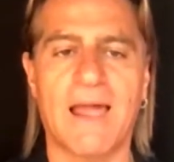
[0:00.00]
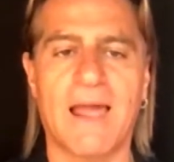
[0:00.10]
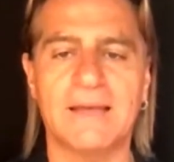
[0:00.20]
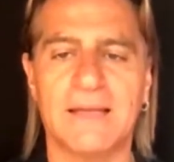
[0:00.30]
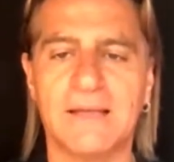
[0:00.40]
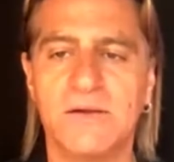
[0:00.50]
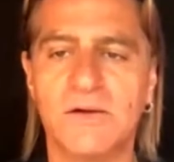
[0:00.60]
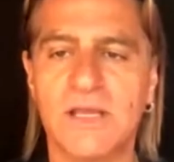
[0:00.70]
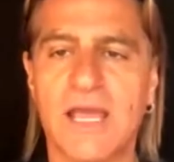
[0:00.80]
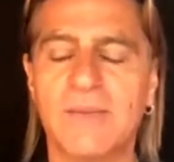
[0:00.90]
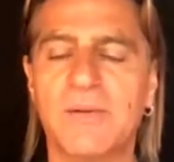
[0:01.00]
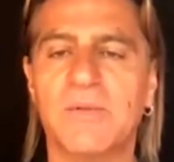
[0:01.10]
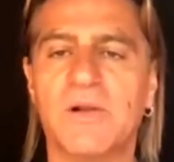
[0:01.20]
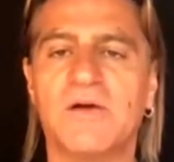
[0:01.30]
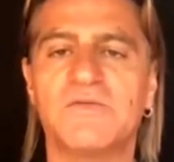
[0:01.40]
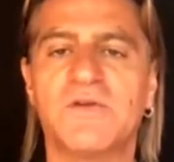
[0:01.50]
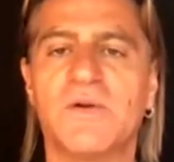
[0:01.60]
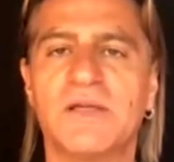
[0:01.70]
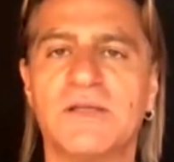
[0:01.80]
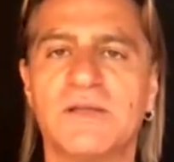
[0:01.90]
And then you're capable of
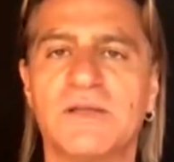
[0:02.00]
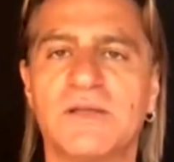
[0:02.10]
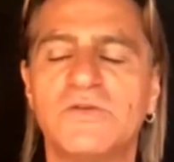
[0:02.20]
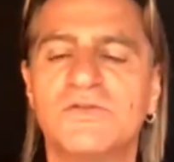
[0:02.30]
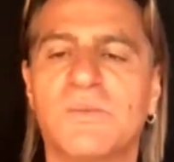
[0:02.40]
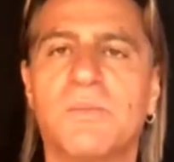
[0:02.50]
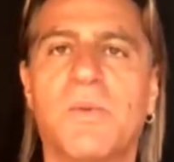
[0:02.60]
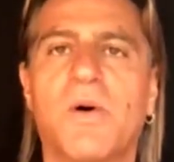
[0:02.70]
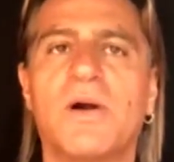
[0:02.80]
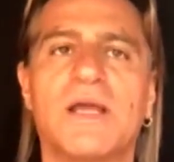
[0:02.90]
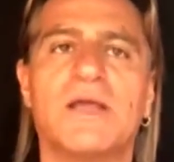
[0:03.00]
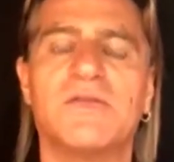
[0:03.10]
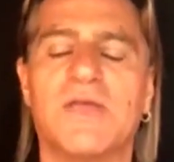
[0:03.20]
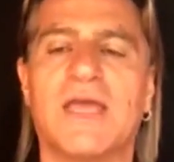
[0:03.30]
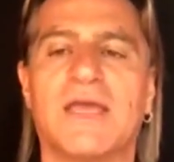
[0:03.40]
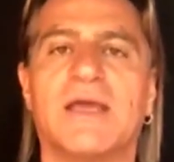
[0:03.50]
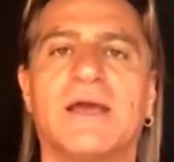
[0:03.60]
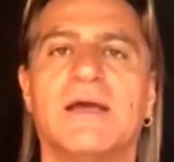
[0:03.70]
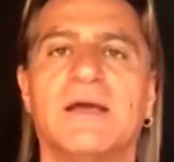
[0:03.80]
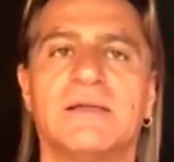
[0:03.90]
doing the most boring thing
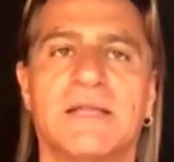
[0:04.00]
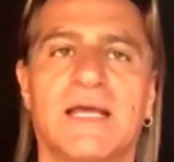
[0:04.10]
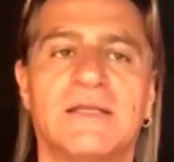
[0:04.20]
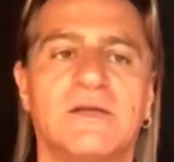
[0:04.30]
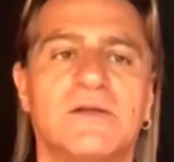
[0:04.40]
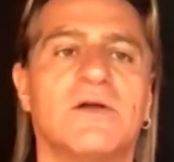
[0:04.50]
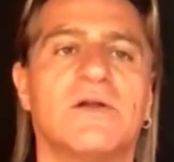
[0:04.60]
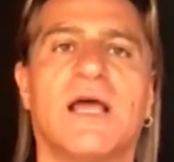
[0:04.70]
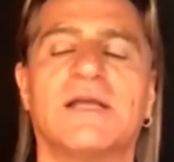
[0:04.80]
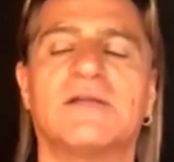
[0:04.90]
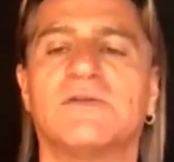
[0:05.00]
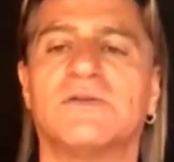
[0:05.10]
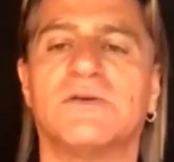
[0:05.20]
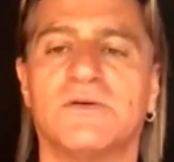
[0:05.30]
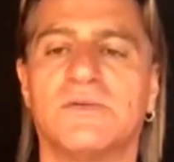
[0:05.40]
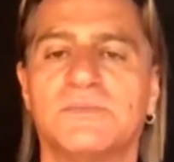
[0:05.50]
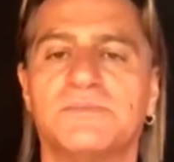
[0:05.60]
that you don't like to do.